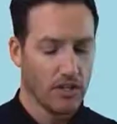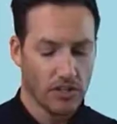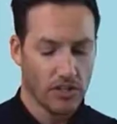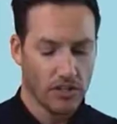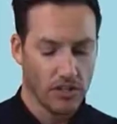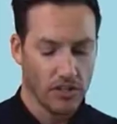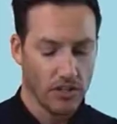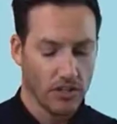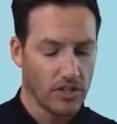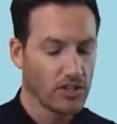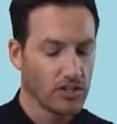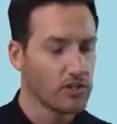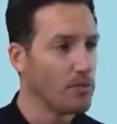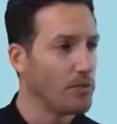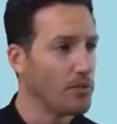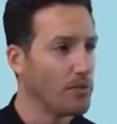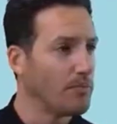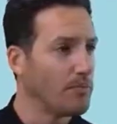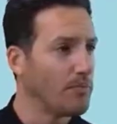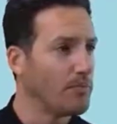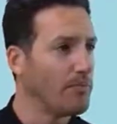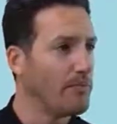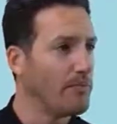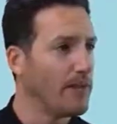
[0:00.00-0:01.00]
So this
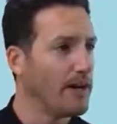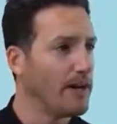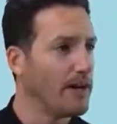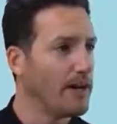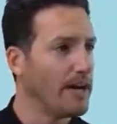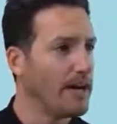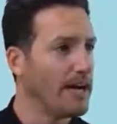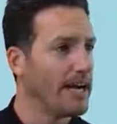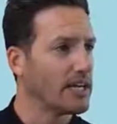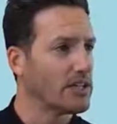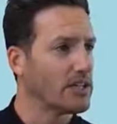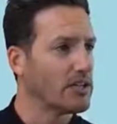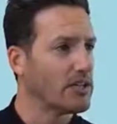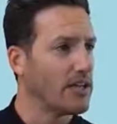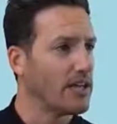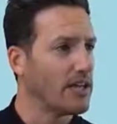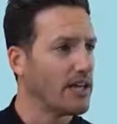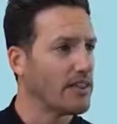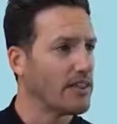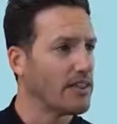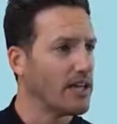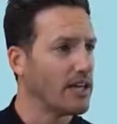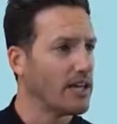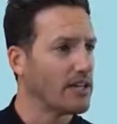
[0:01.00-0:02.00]
will actually,
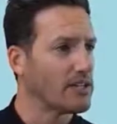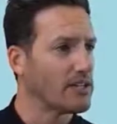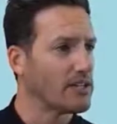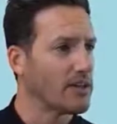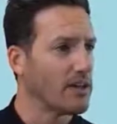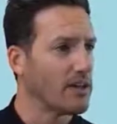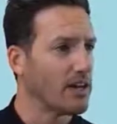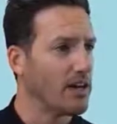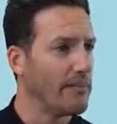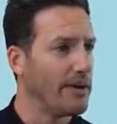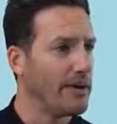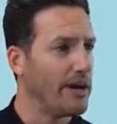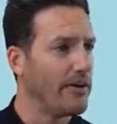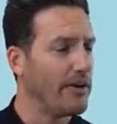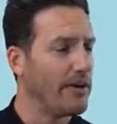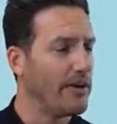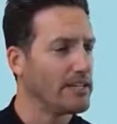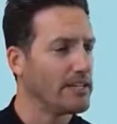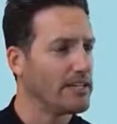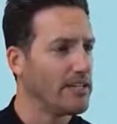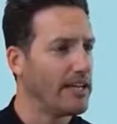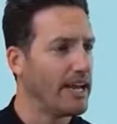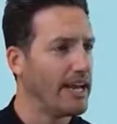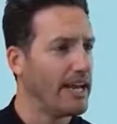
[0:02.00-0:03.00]
I think, is going to come out
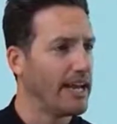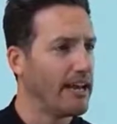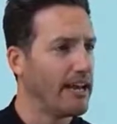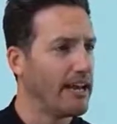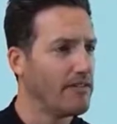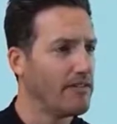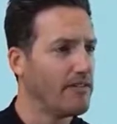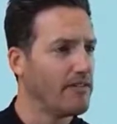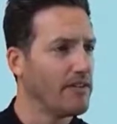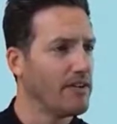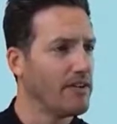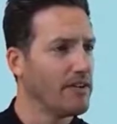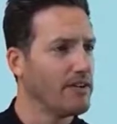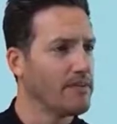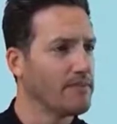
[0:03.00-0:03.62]
as a negative.